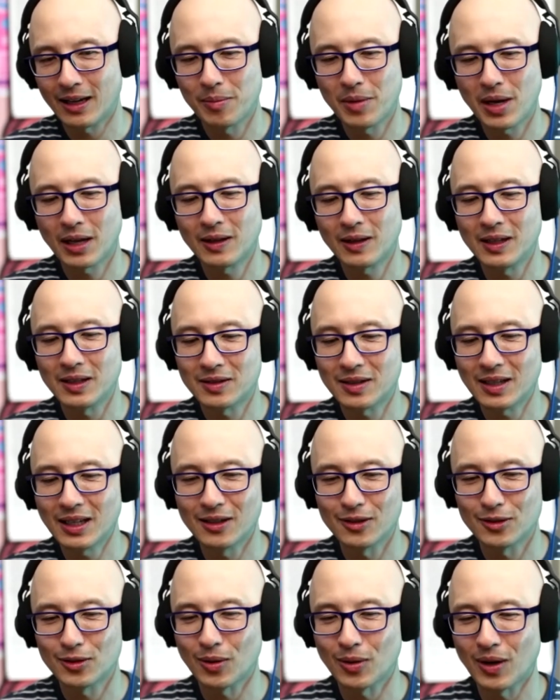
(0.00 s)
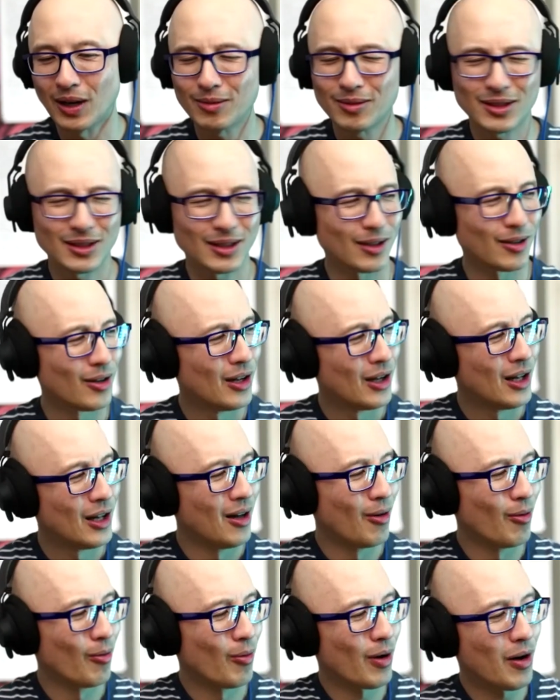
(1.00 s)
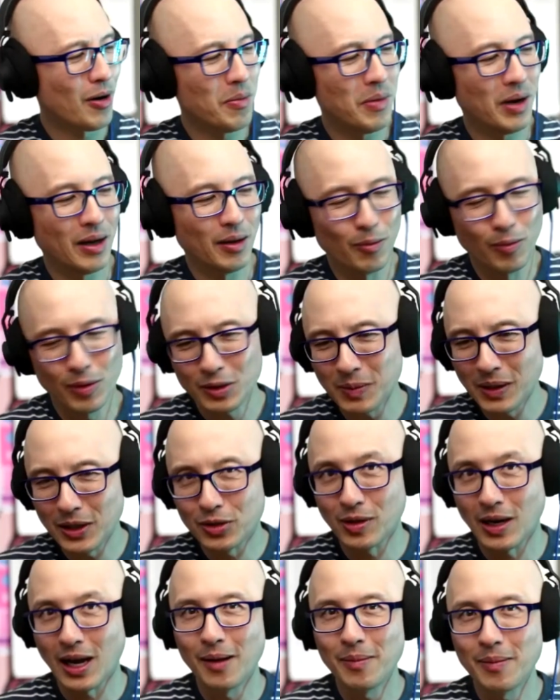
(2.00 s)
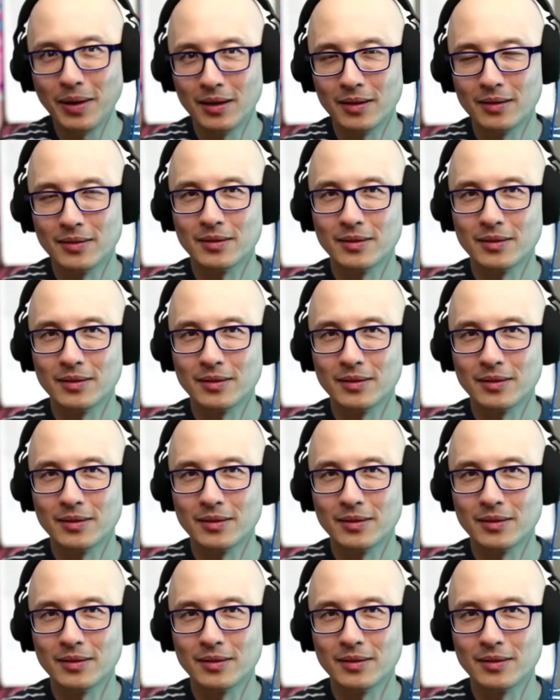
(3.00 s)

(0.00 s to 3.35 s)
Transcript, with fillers: I'm not these things. So I was just like, where am I? Where's my tribe?